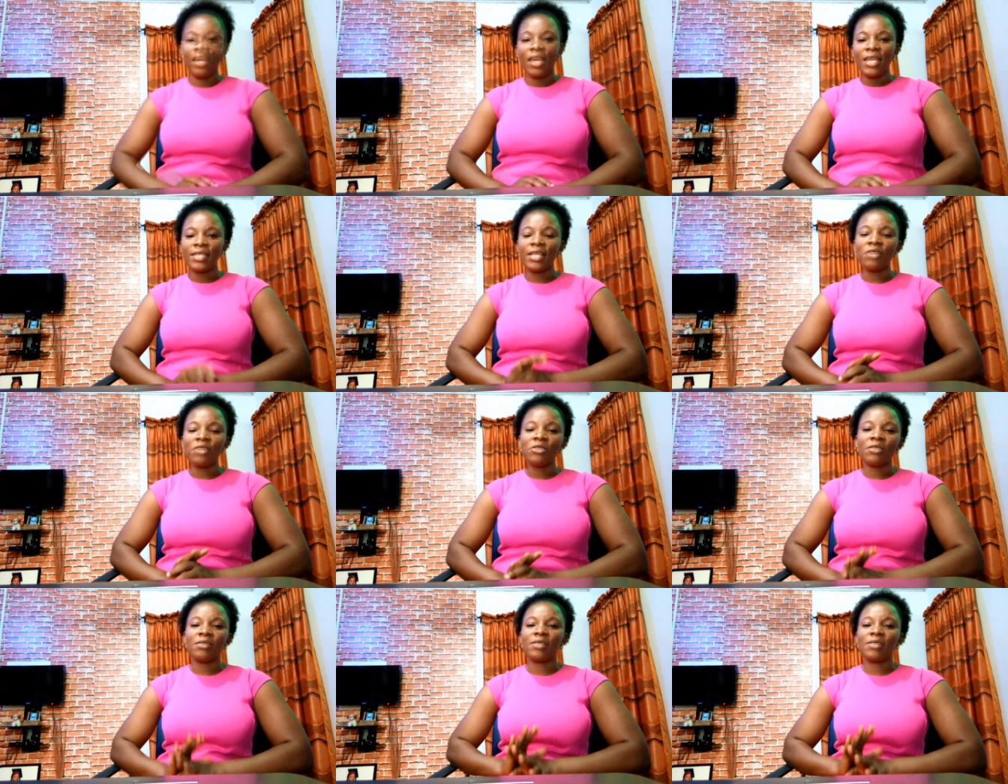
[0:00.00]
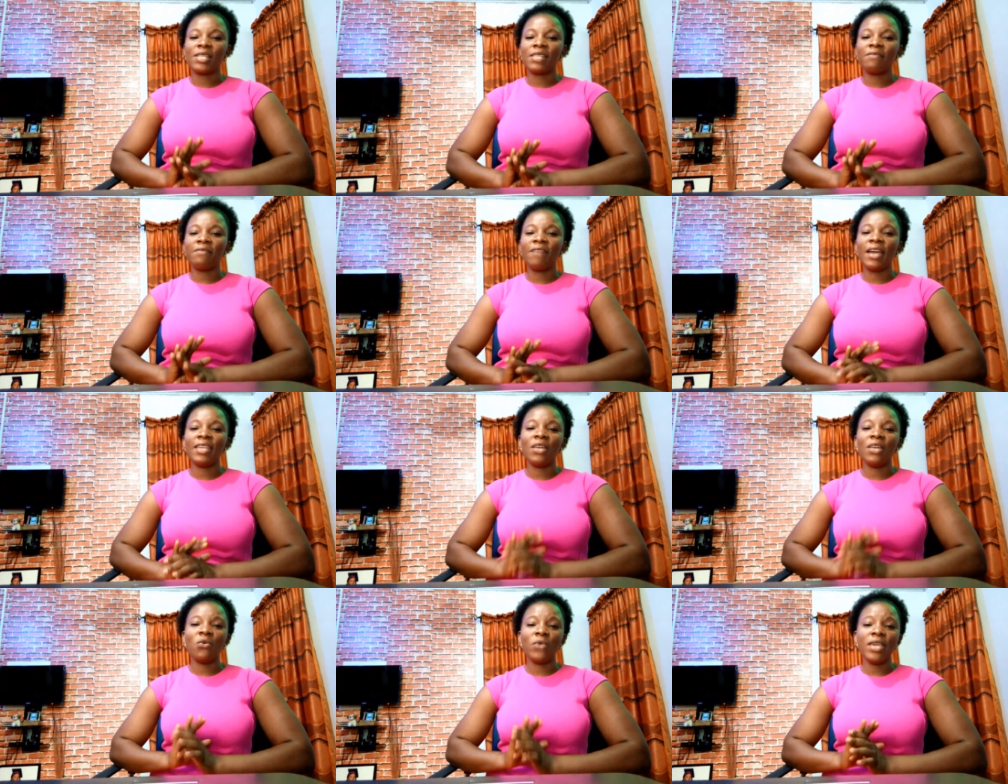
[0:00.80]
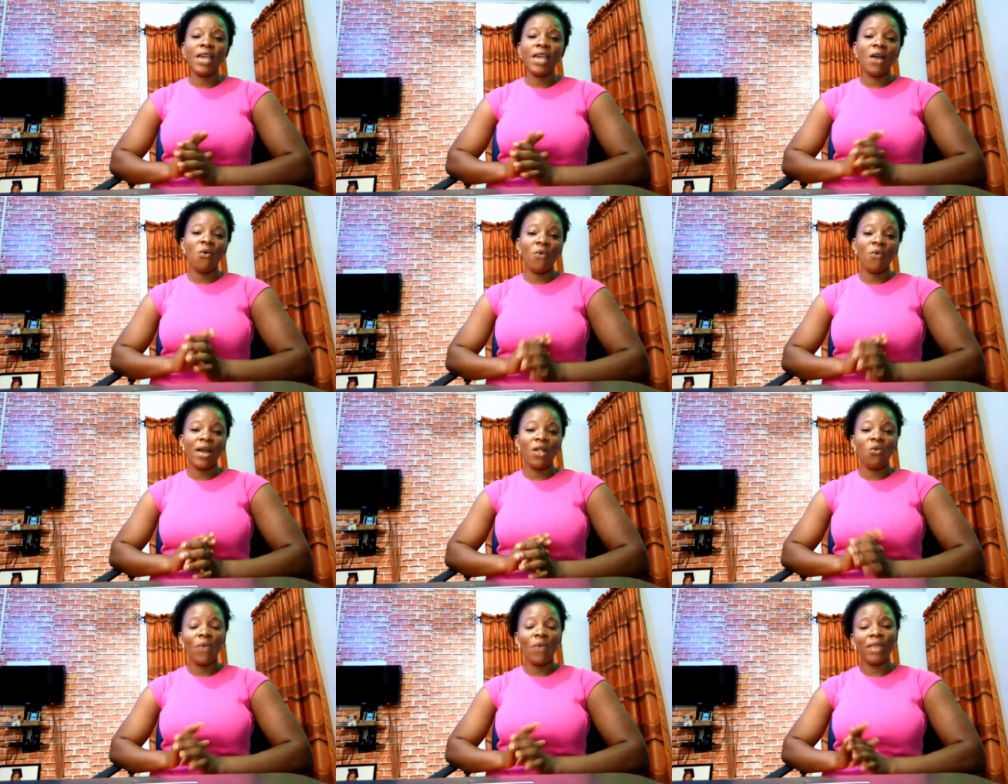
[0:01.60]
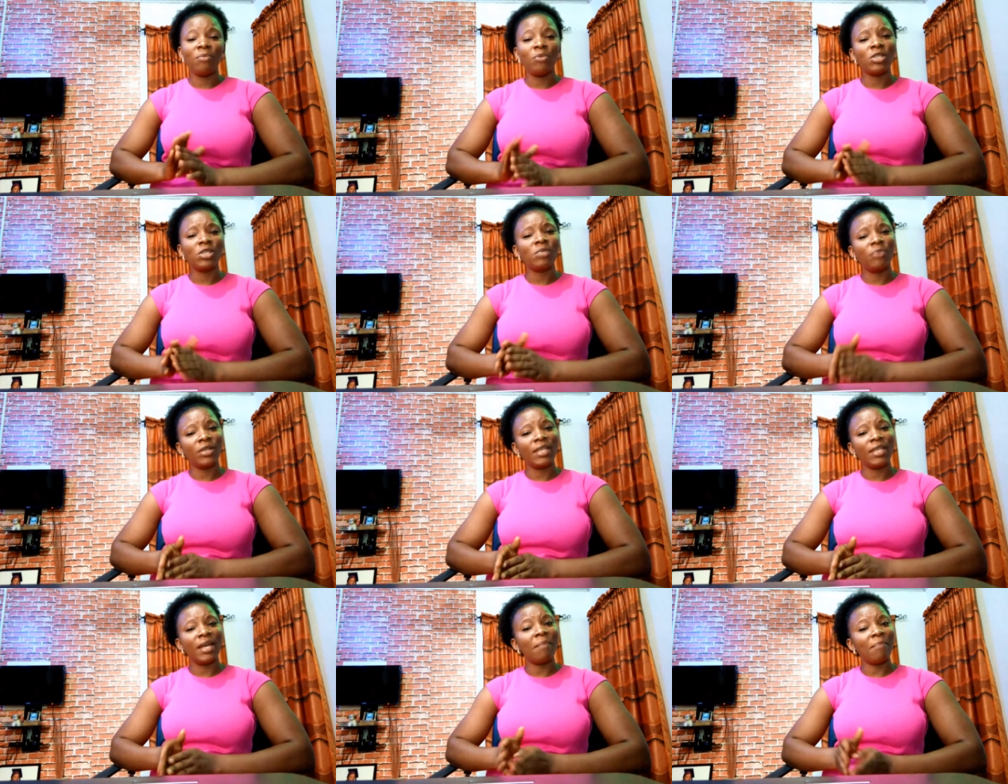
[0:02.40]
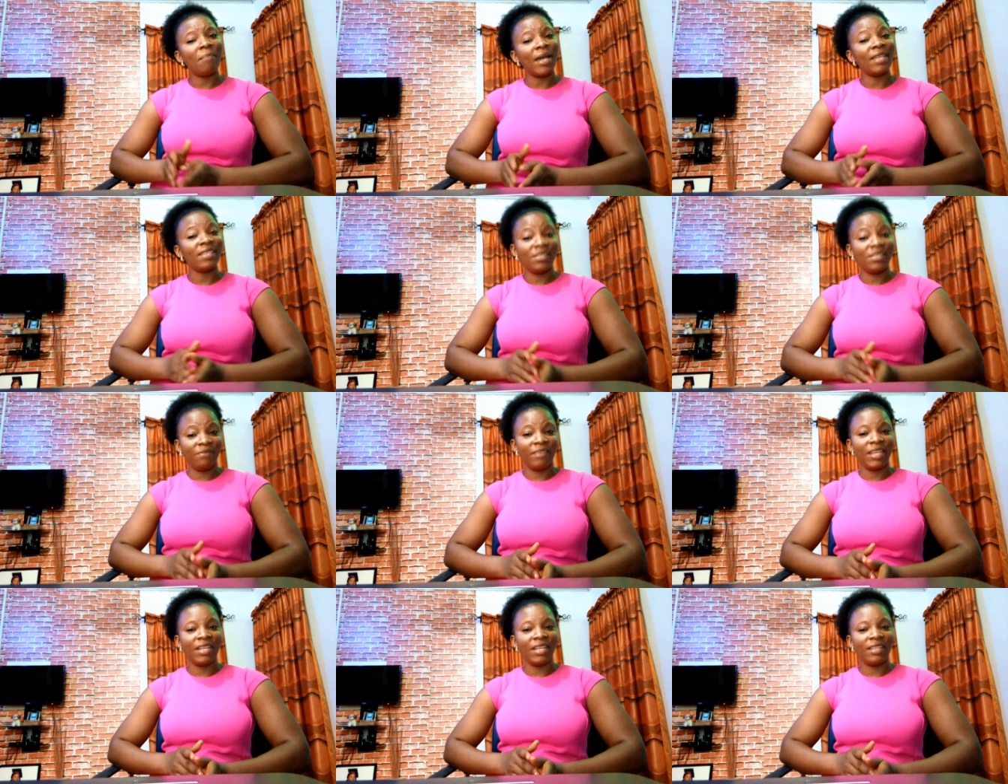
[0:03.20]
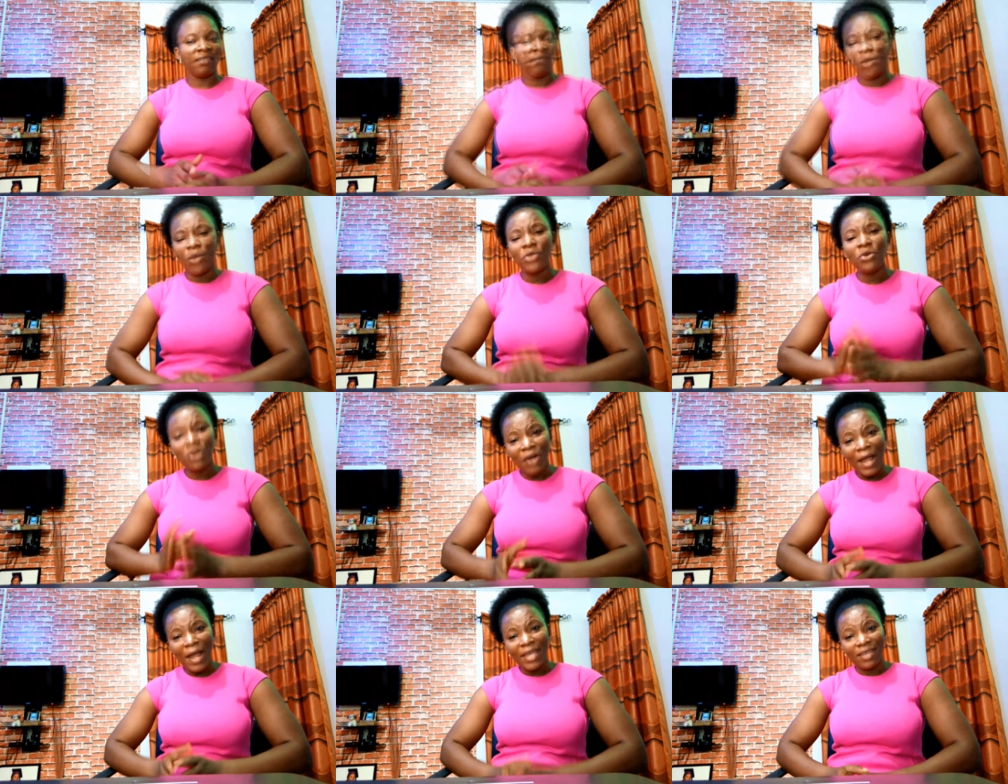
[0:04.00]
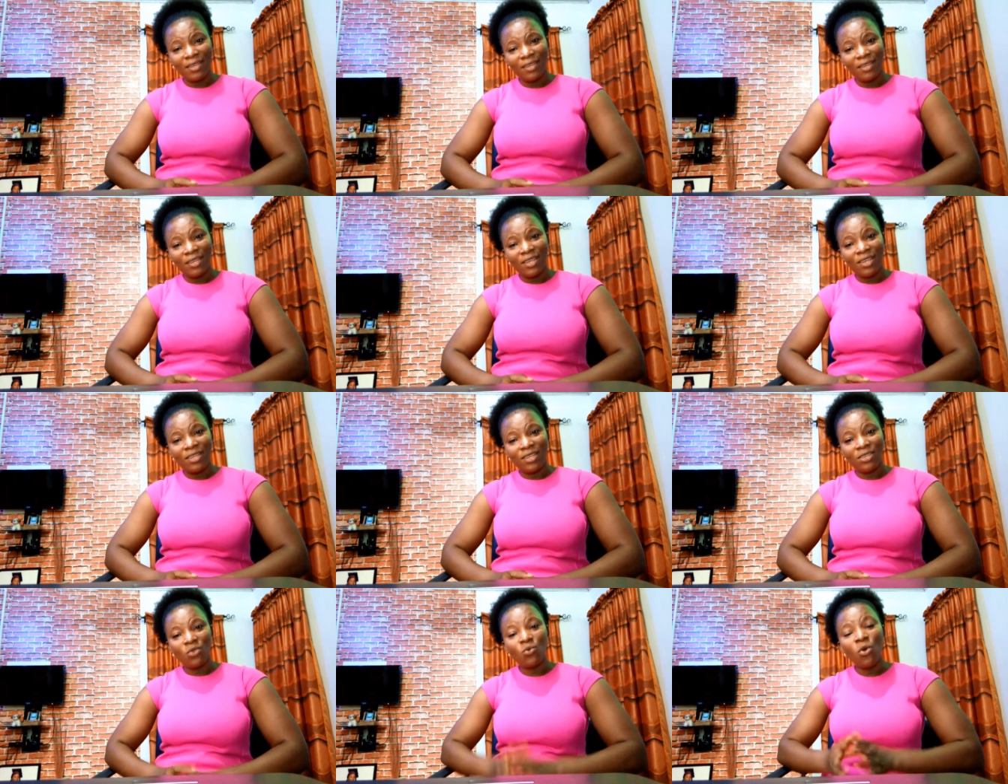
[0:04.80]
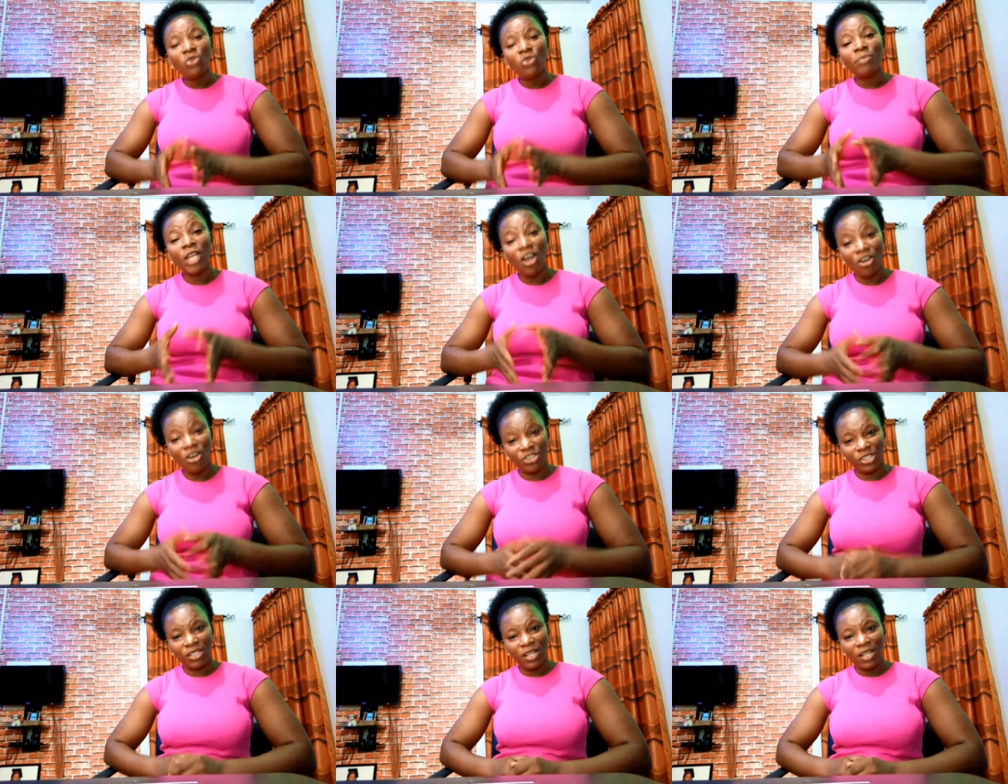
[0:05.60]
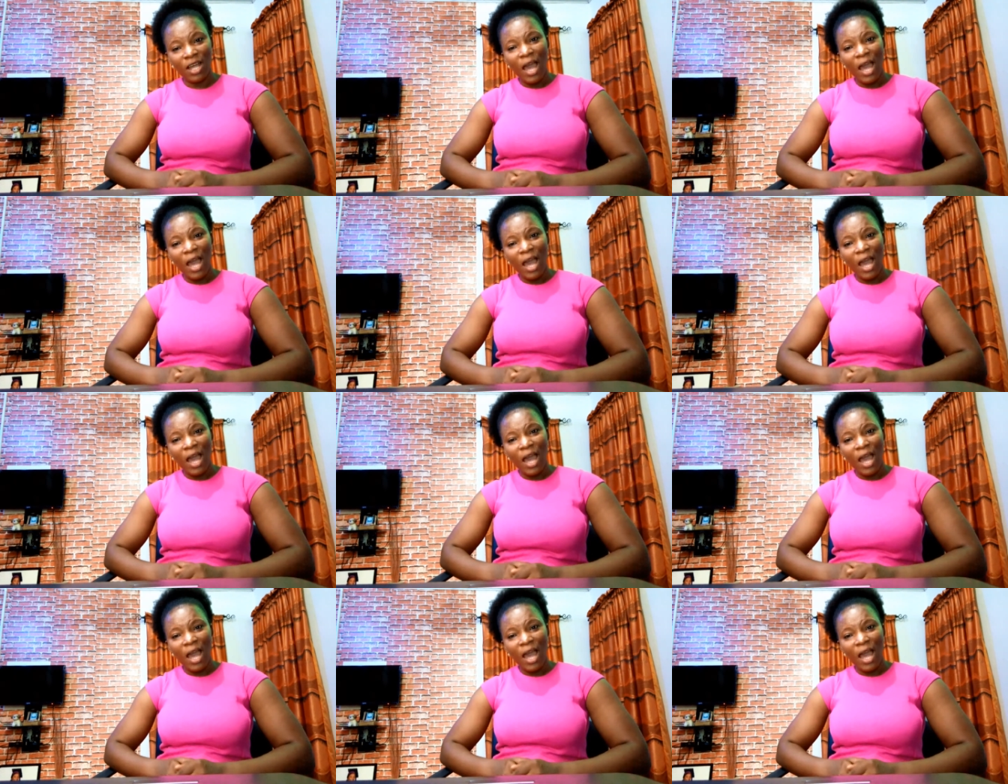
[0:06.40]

It tells us to certify that we are well when both body and mind is failing. When you cry, you would be hushed.